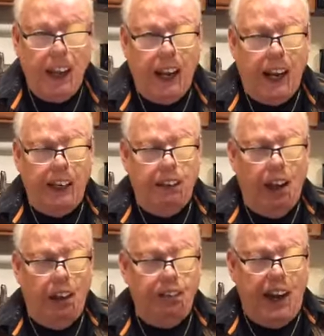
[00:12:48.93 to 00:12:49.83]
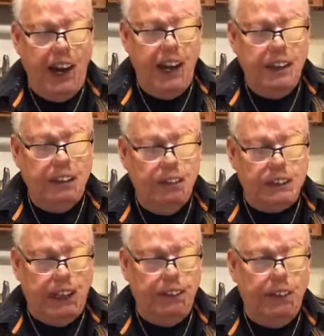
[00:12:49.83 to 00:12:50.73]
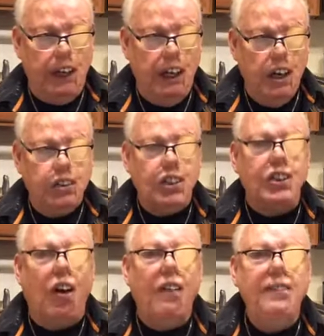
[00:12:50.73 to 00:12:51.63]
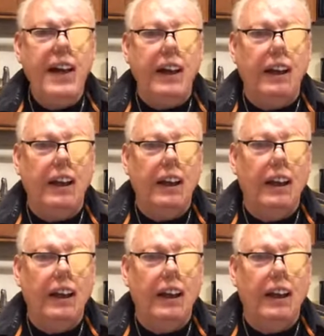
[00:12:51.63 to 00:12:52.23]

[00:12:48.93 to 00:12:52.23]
and faith was given to me to serve me.